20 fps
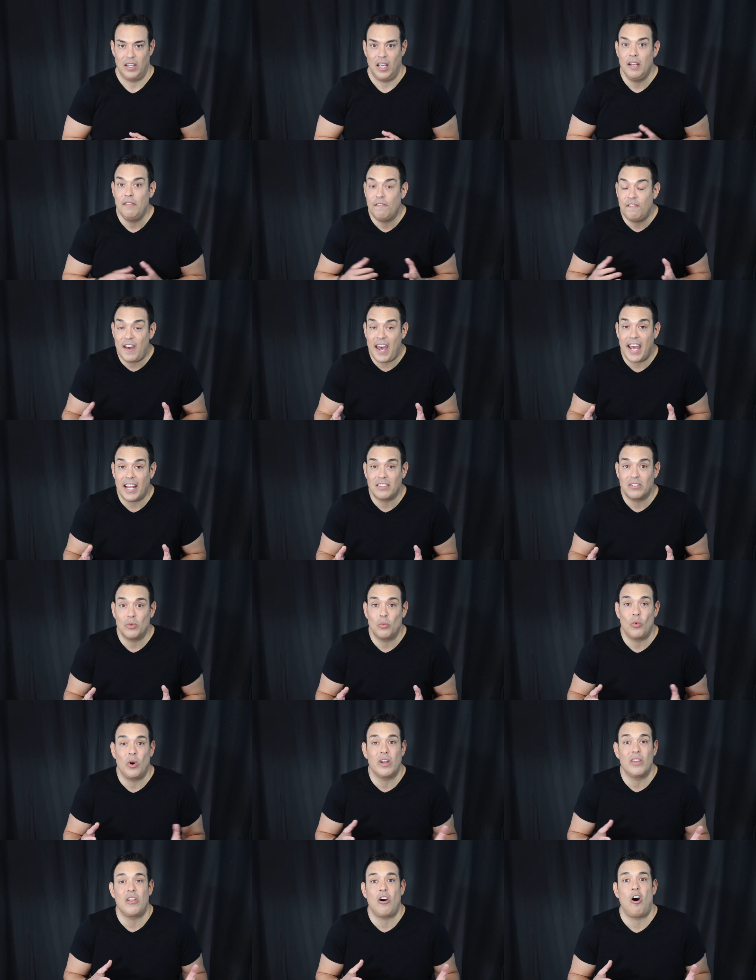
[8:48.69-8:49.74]
In fact,
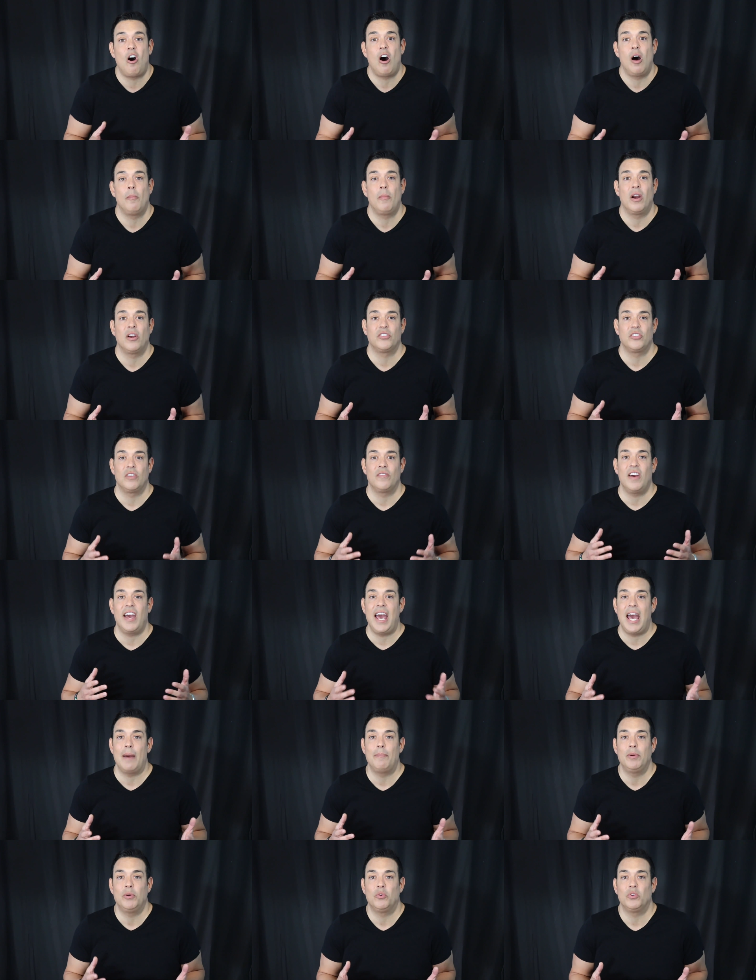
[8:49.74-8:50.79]
one of the hallmarks of a
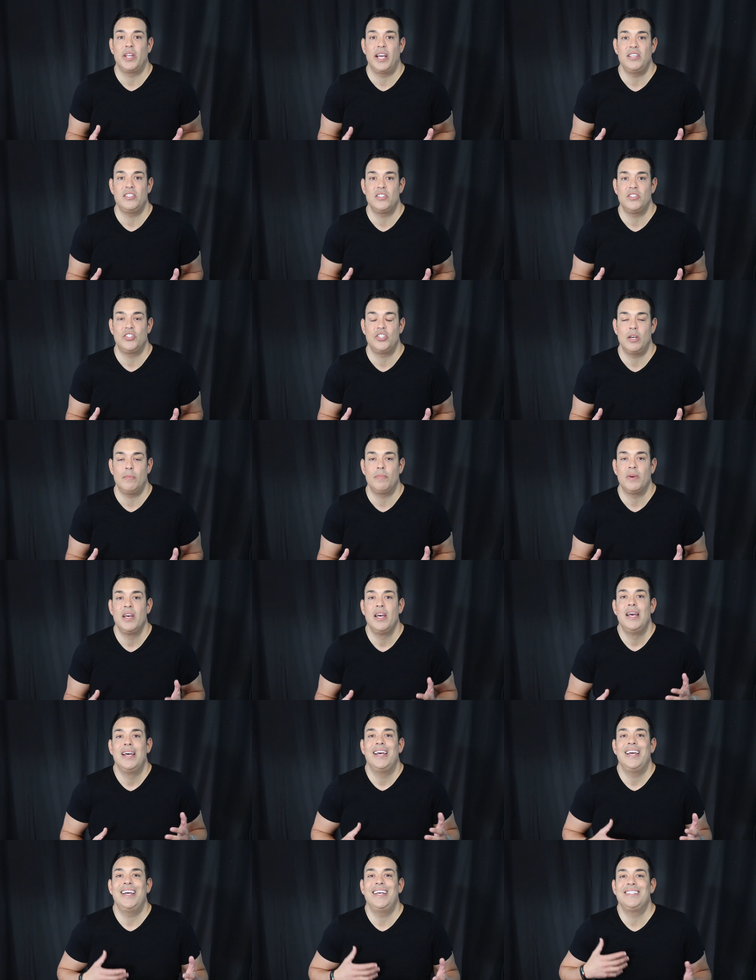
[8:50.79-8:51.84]
happy relationship
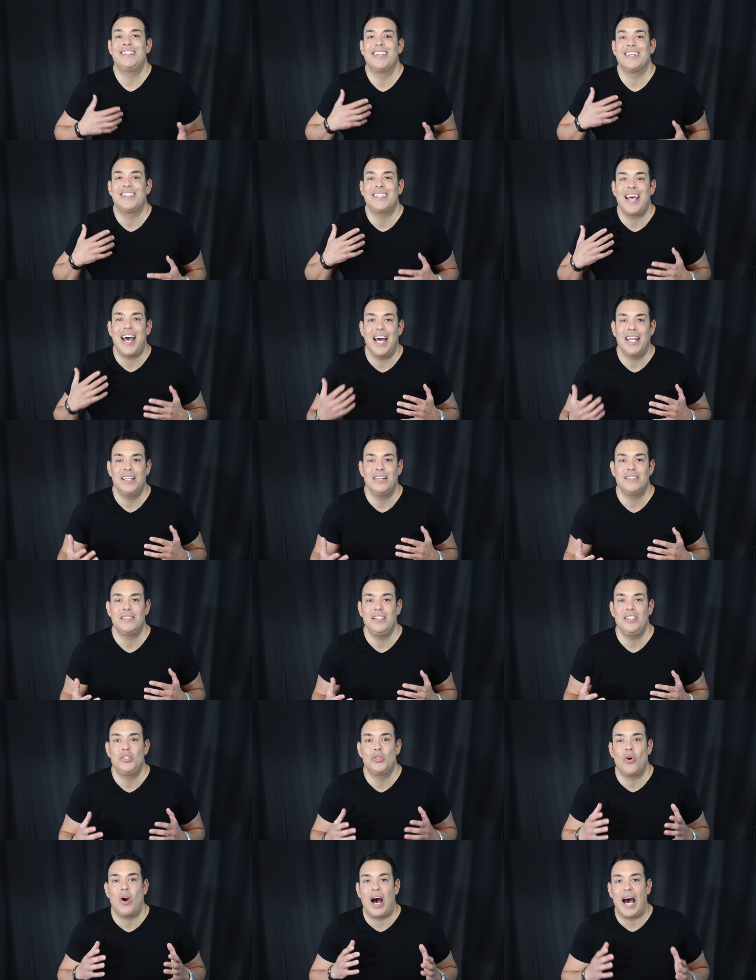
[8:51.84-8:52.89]
is the
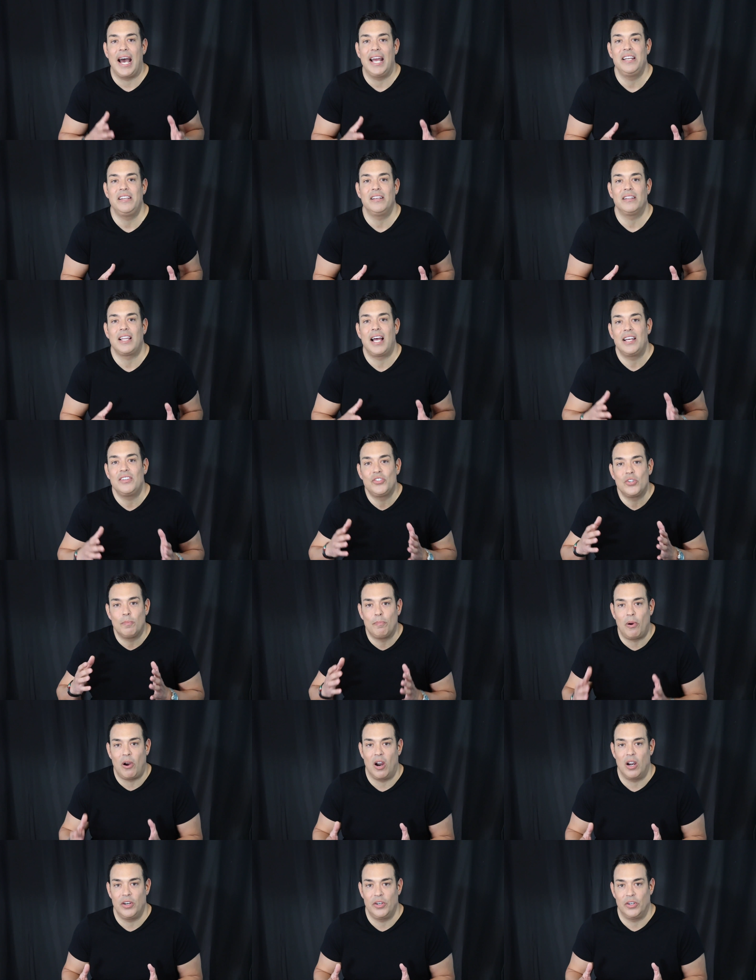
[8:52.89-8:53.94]
tendency to idealize your
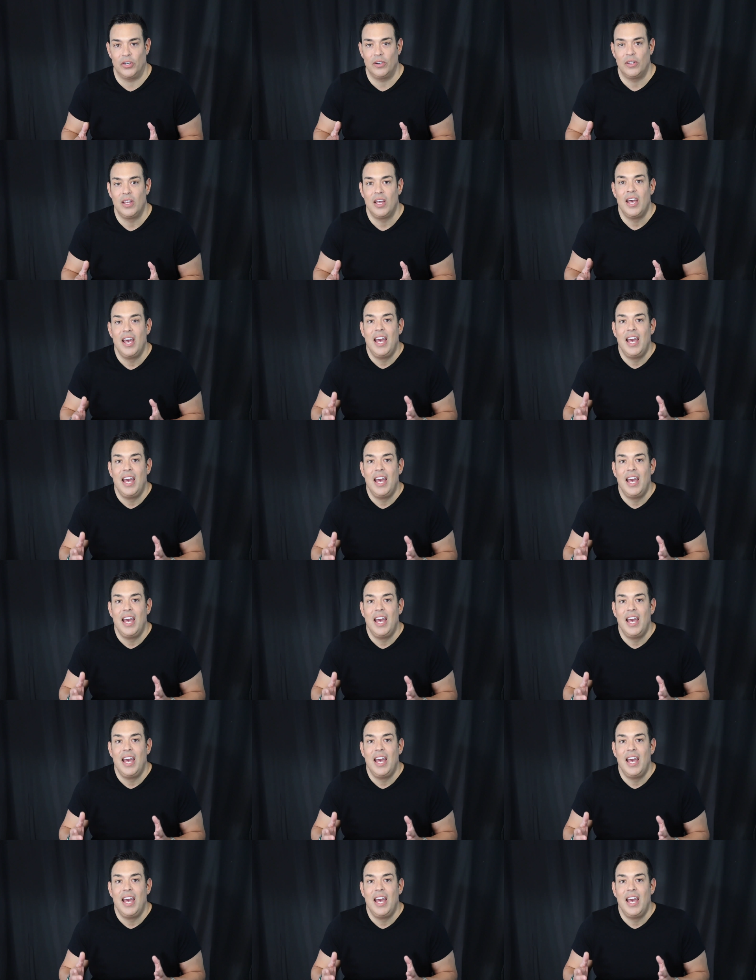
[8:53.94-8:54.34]
partner